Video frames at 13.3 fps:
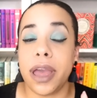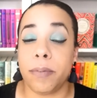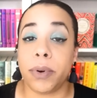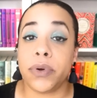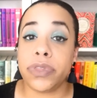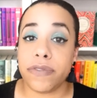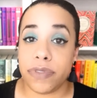and
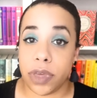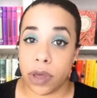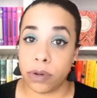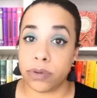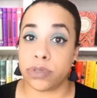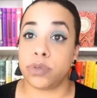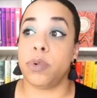both of
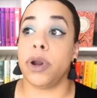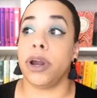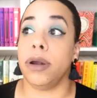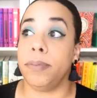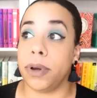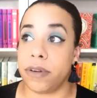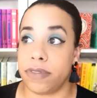those
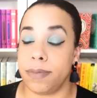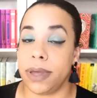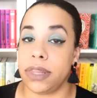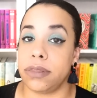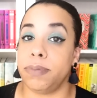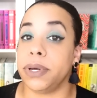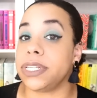were book of the
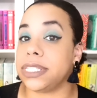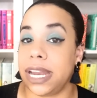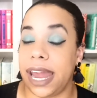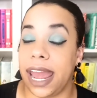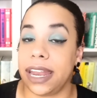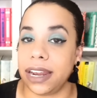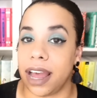month books that I
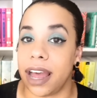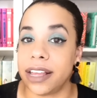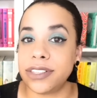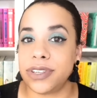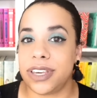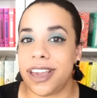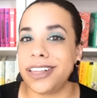hadn't
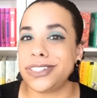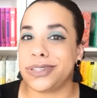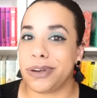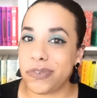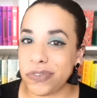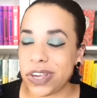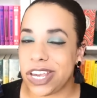gotten to yet, so
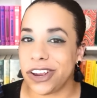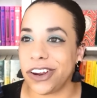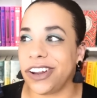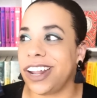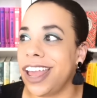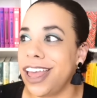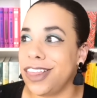I
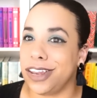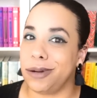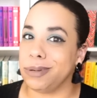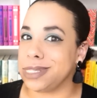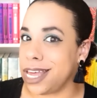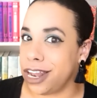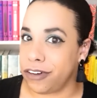figured that I
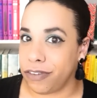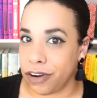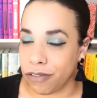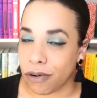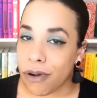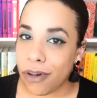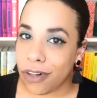was kind of on a
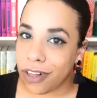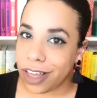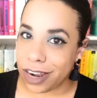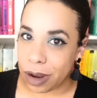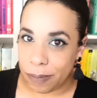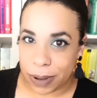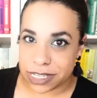roll
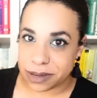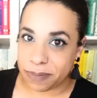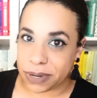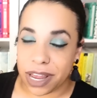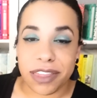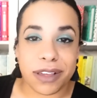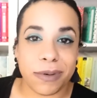and I picked up
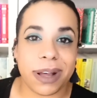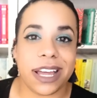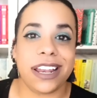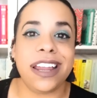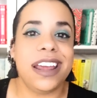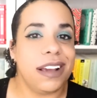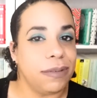another
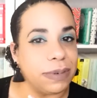one,